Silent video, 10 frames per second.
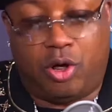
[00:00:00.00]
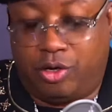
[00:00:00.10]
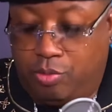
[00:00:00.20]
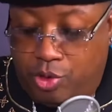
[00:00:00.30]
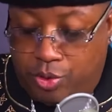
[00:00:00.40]
all
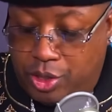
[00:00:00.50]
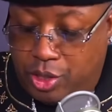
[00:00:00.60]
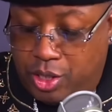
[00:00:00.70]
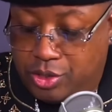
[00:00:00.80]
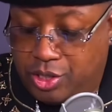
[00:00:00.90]
them on it.
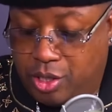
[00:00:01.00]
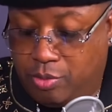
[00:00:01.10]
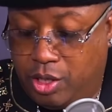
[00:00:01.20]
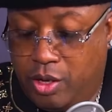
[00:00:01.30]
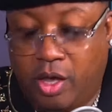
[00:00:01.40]
You understand
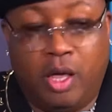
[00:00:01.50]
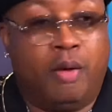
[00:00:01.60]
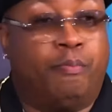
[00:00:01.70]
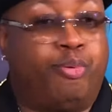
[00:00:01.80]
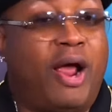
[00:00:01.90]
me?
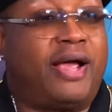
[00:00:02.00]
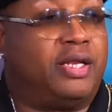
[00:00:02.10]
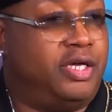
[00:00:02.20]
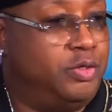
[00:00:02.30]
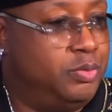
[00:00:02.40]

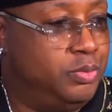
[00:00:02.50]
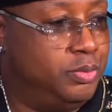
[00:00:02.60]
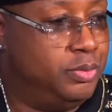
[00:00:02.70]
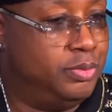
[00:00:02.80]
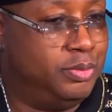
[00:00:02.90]
Broccoli
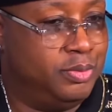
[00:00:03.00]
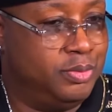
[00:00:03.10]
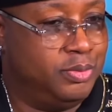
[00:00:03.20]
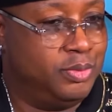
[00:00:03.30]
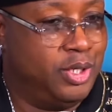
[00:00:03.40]

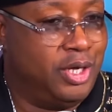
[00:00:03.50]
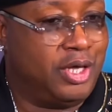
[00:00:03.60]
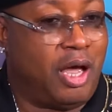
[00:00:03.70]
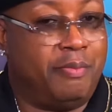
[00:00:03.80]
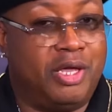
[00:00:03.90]

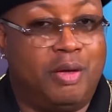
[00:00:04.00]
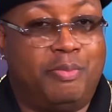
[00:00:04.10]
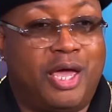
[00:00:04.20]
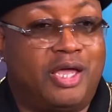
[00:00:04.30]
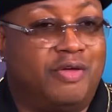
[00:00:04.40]
got me a
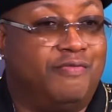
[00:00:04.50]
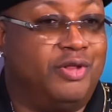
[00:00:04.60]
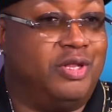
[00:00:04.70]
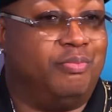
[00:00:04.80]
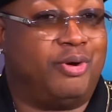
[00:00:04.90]
baggie
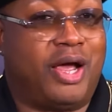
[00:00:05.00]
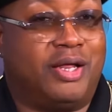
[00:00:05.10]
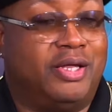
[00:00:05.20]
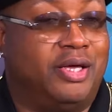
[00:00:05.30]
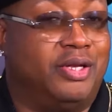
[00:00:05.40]
full of
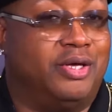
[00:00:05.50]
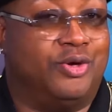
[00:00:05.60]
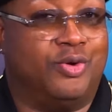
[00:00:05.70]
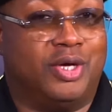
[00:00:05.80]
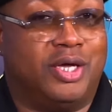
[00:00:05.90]
broccoli and mm-hmm.
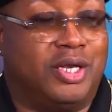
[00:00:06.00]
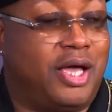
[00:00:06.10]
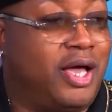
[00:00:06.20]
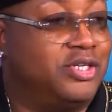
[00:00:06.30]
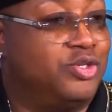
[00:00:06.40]
the crooked
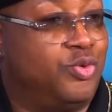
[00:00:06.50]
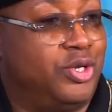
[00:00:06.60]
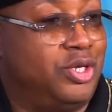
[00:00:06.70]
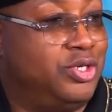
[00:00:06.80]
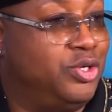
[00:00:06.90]
eyes
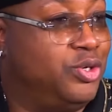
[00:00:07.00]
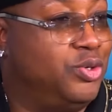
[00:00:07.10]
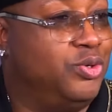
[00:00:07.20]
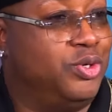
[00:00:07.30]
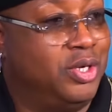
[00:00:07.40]

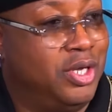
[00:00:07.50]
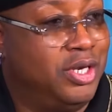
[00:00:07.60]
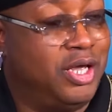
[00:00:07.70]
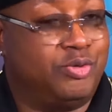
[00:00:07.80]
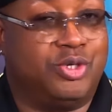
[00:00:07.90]
22.
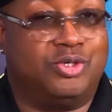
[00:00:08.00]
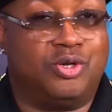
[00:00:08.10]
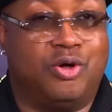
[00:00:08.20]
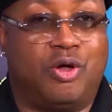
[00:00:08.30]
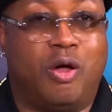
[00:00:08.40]
That was on a
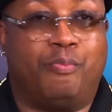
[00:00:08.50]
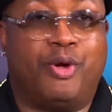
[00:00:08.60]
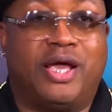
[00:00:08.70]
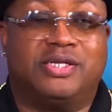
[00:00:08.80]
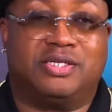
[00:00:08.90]
song called
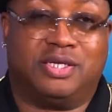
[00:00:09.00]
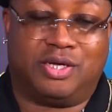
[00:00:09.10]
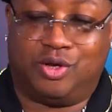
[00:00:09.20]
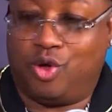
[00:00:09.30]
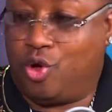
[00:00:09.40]
"Practice
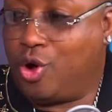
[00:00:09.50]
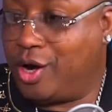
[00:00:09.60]
Looking Hard."